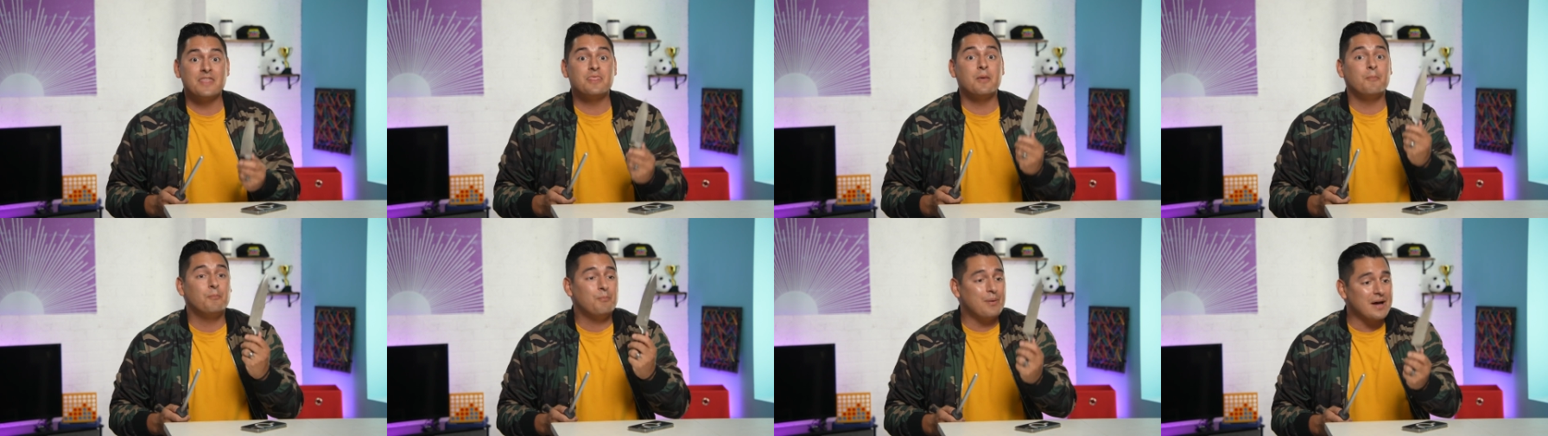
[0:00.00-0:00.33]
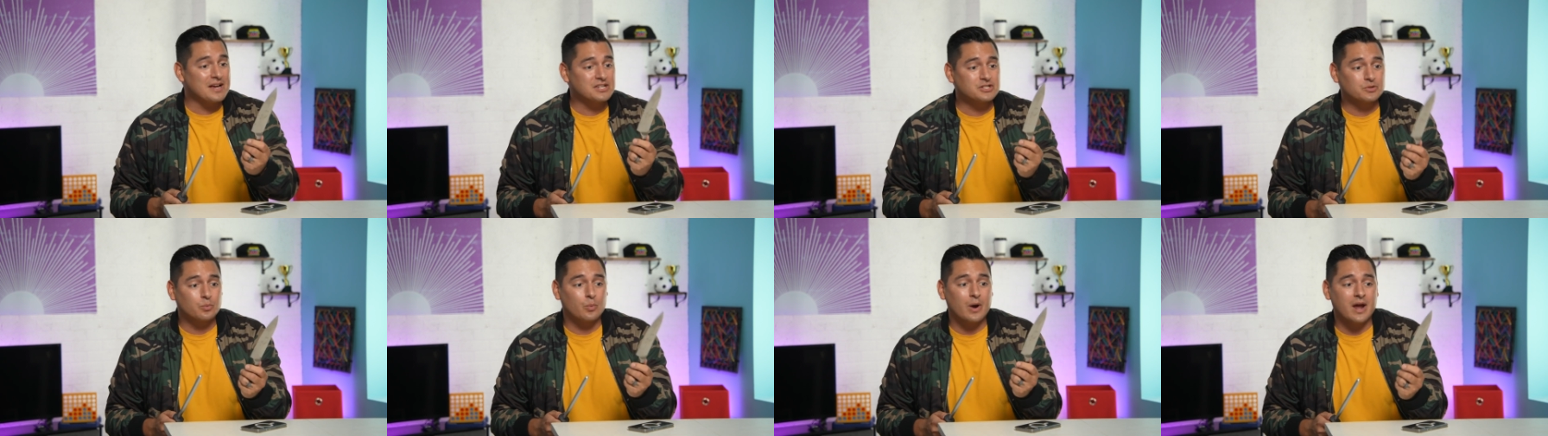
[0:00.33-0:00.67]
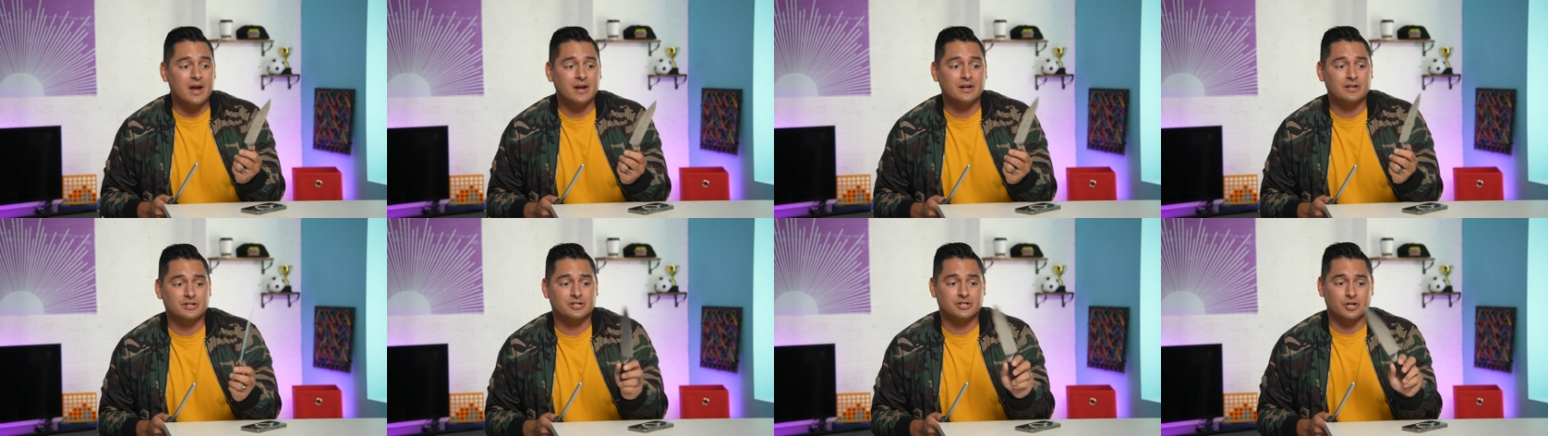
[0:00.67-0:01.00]
And the best
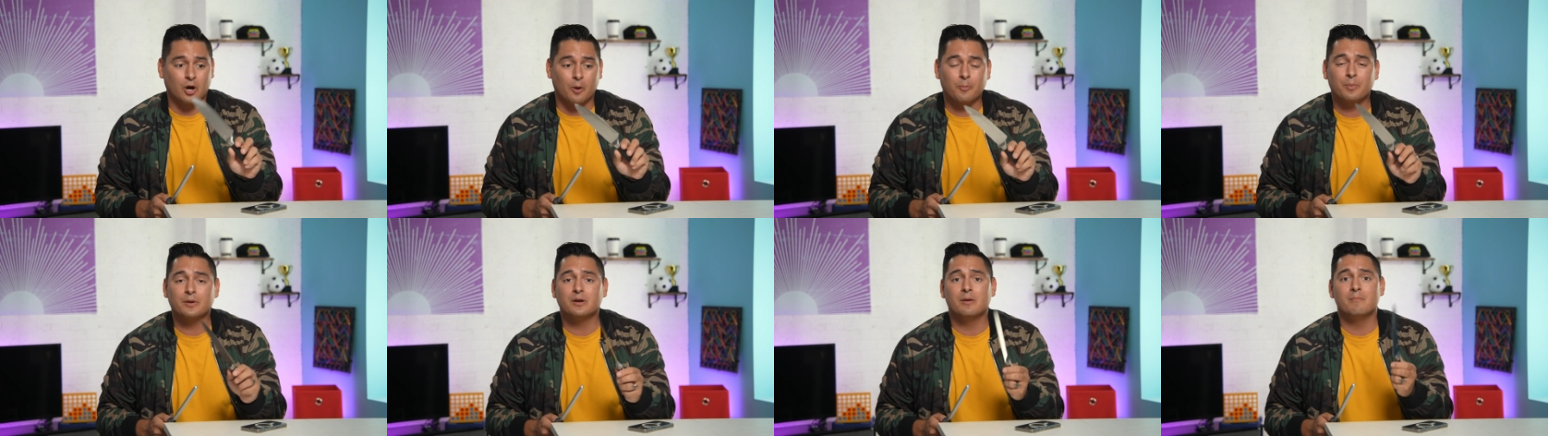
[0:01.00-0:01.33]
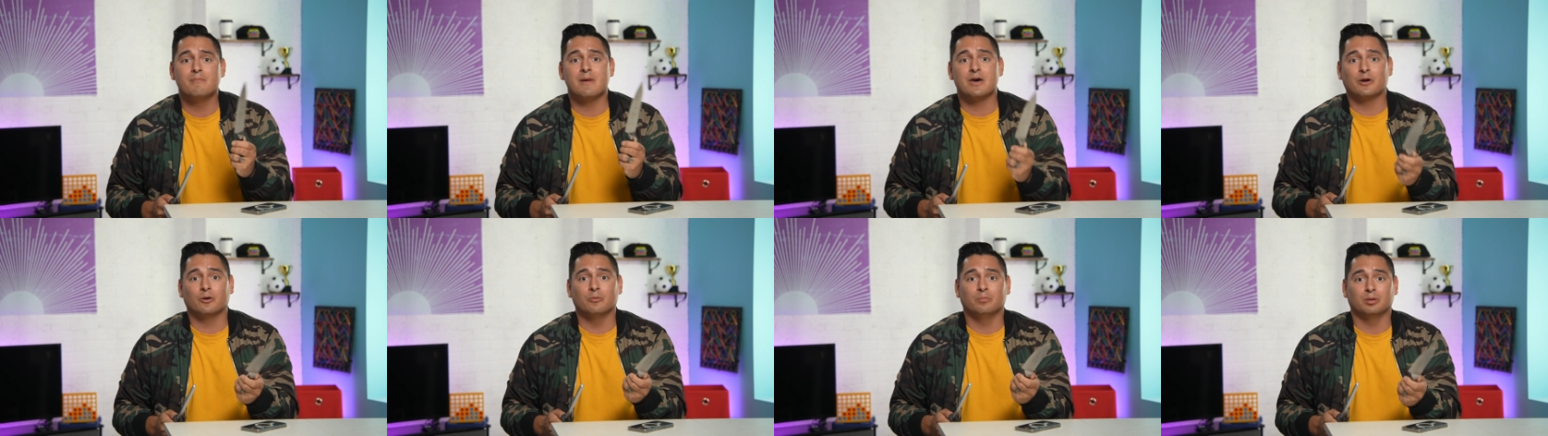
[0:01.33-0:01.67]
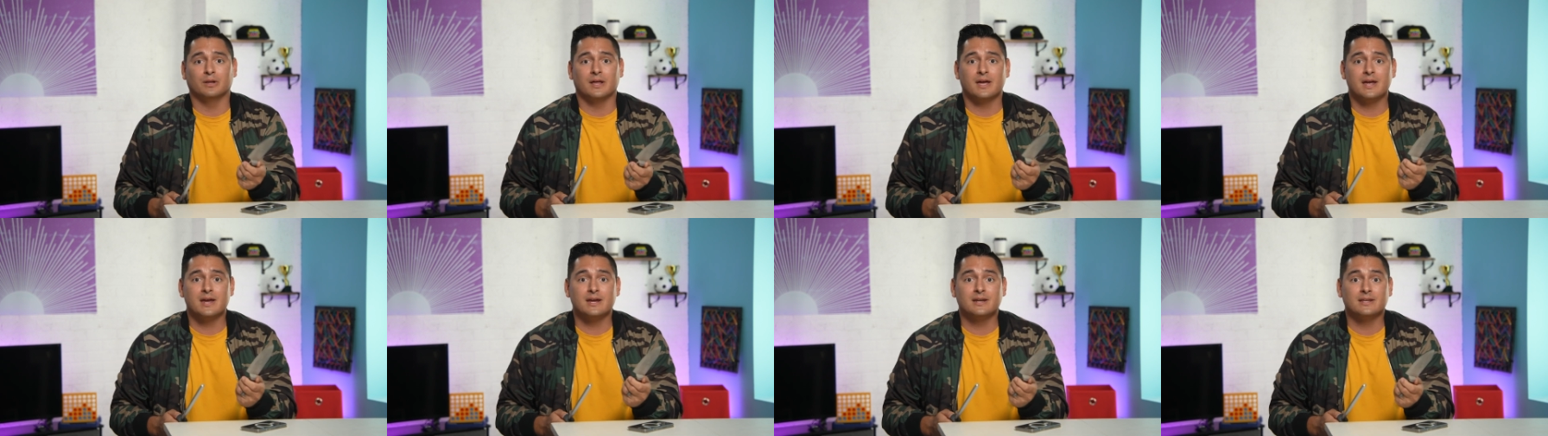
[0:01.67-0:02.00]
way to sharpen a metal
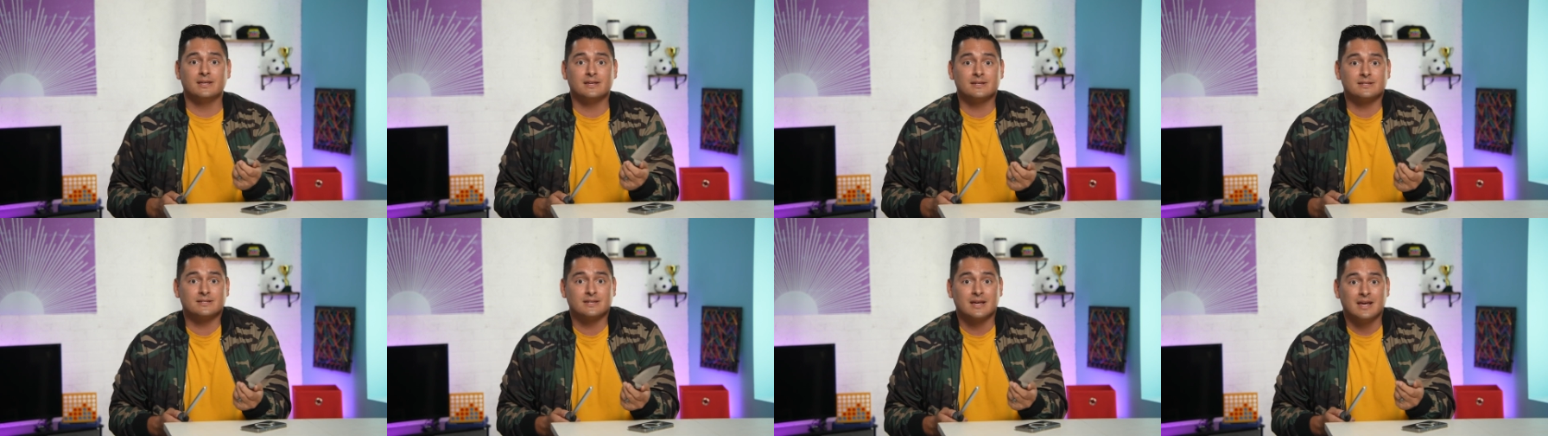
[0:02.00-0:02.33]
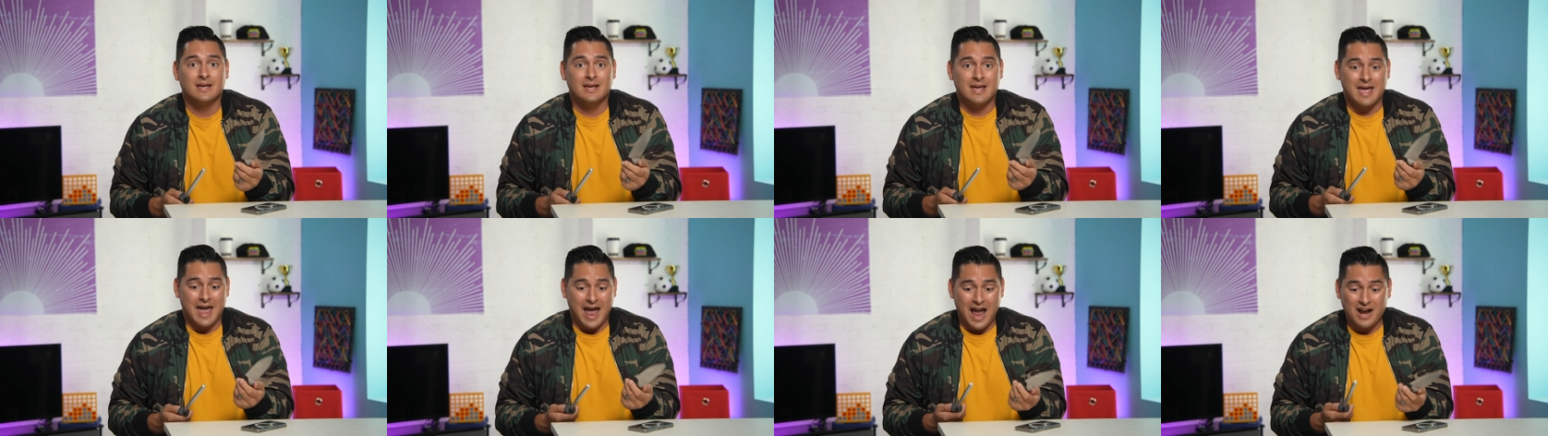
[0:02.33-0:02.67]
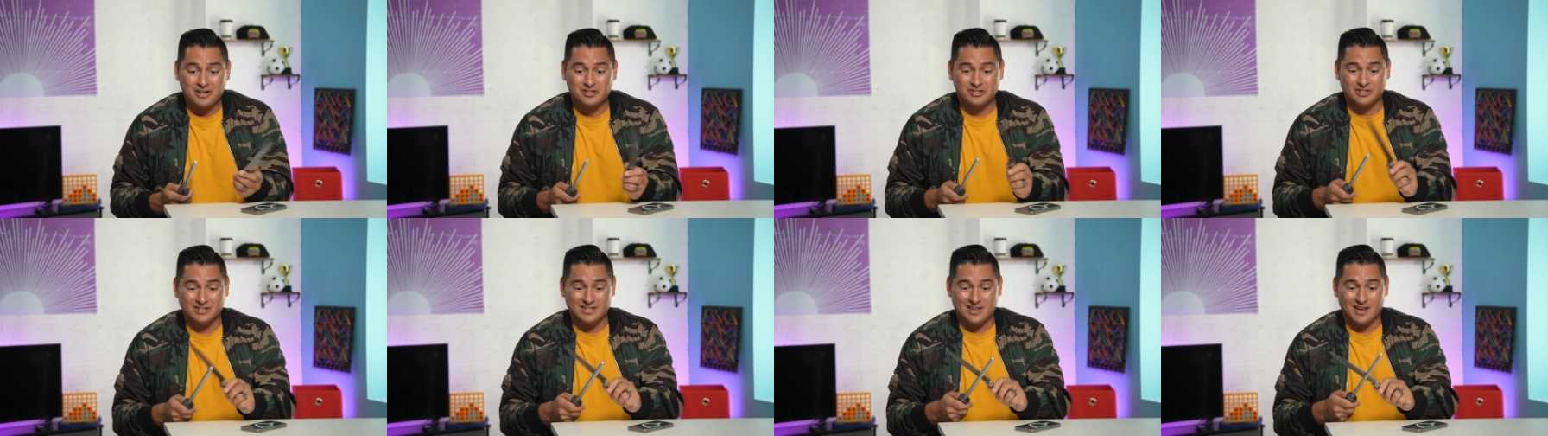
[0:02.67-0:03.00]
blade is
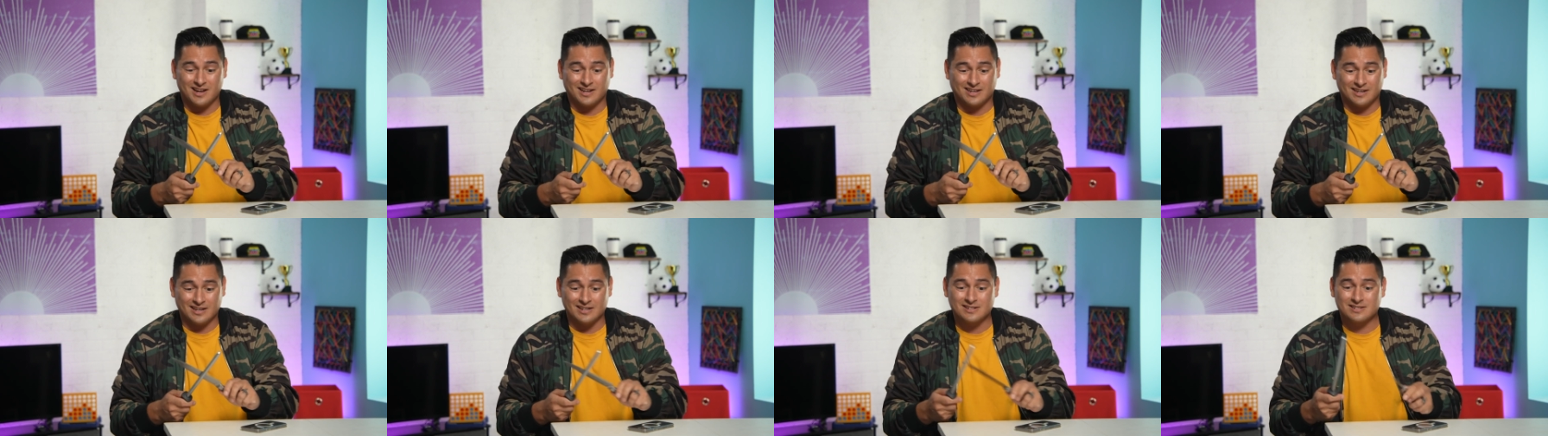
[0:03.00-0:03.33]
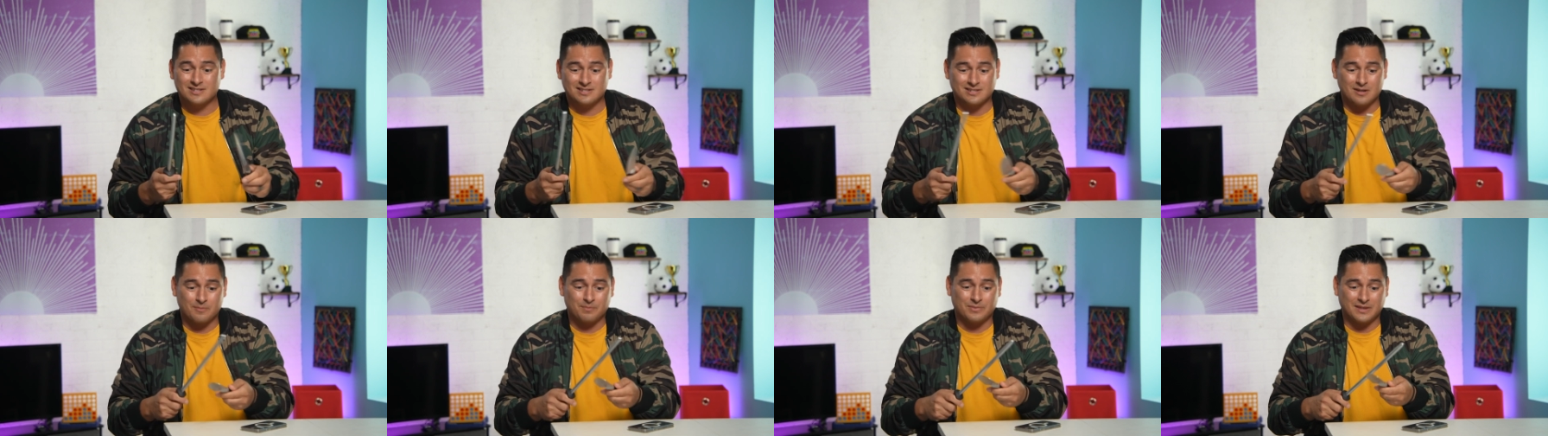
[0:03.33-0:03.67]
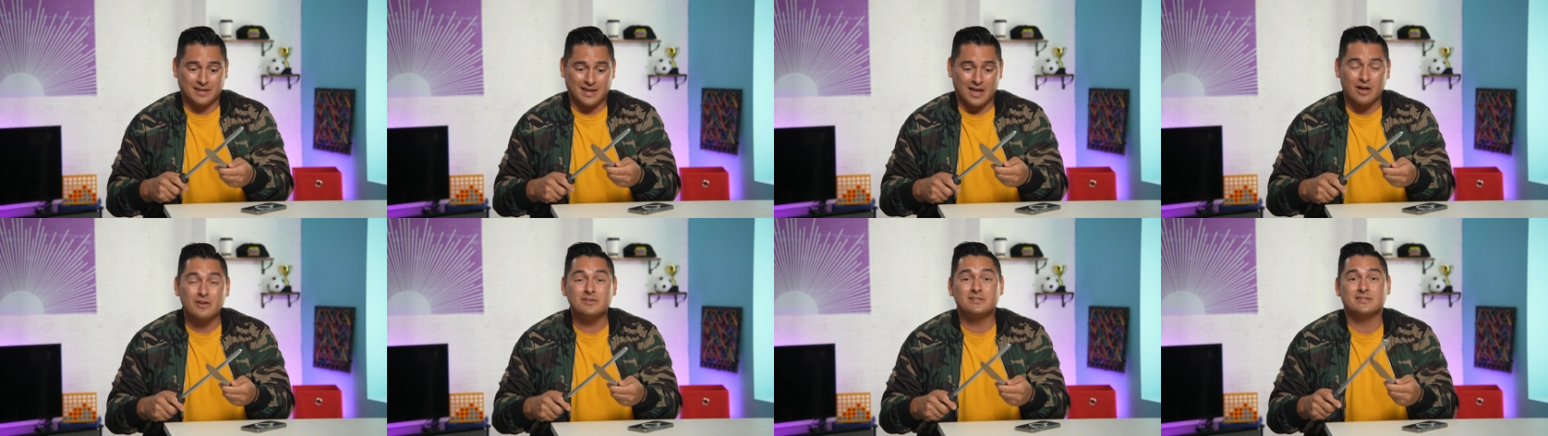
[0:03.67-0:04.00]
actually against
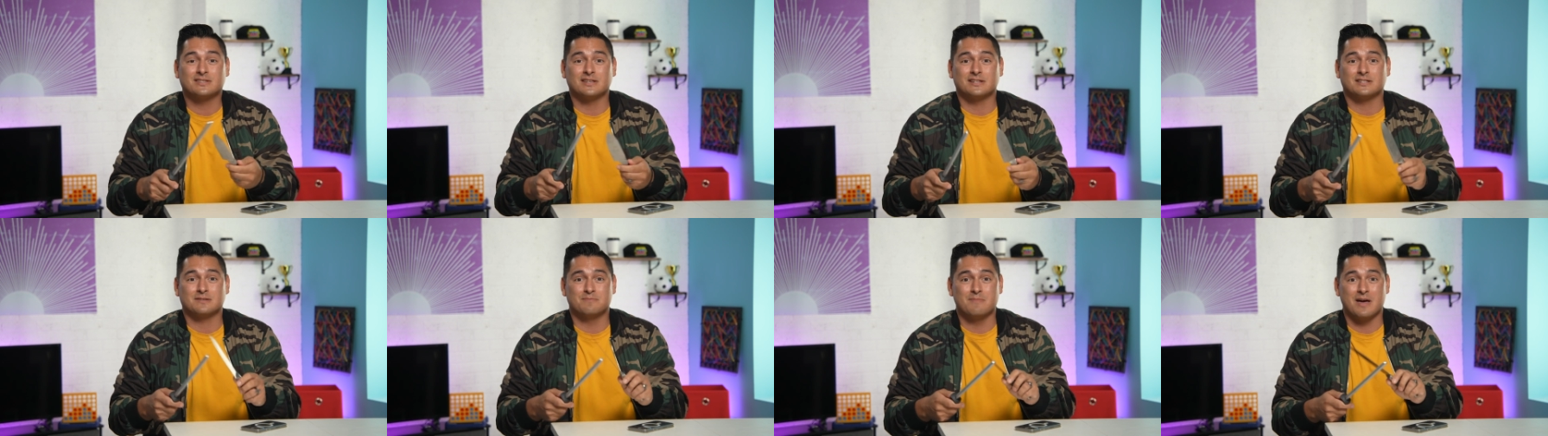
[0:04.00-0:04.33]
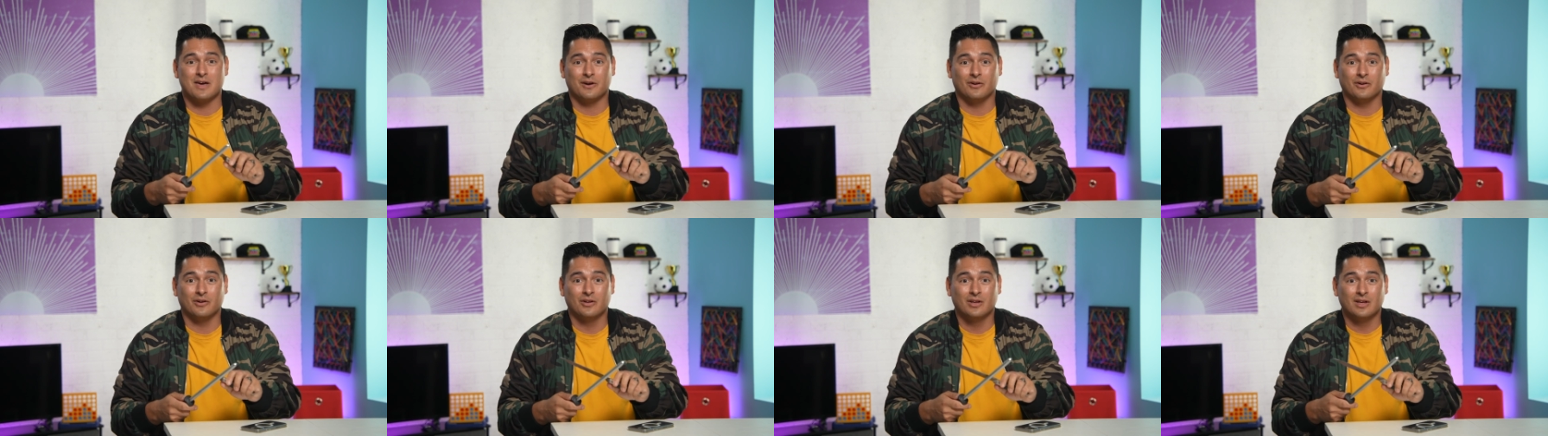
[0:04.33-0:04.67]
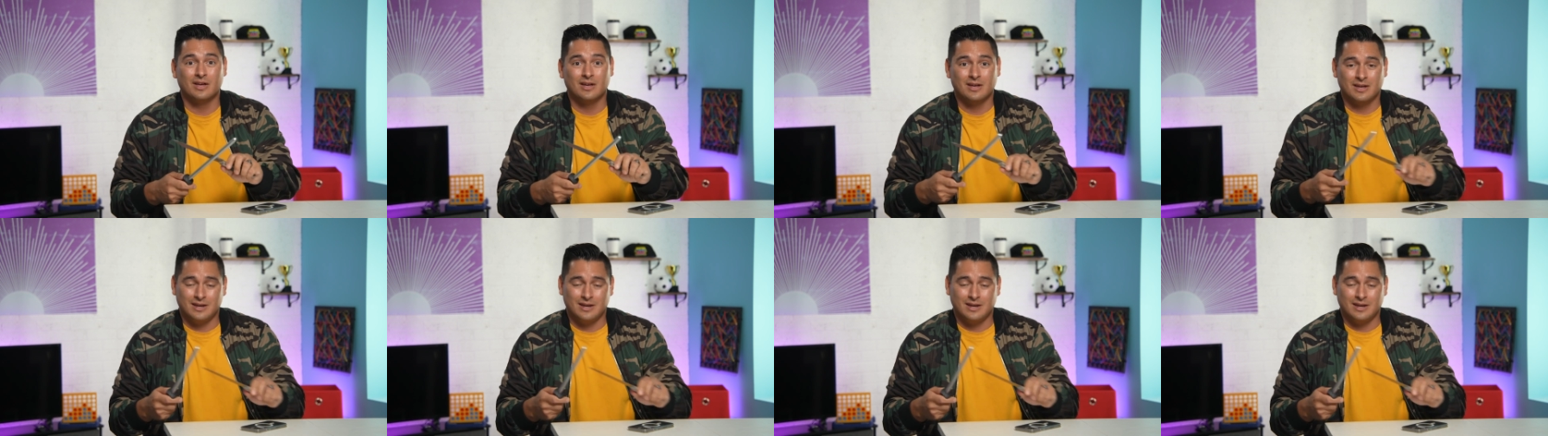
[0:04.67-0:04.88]
something else that's metal.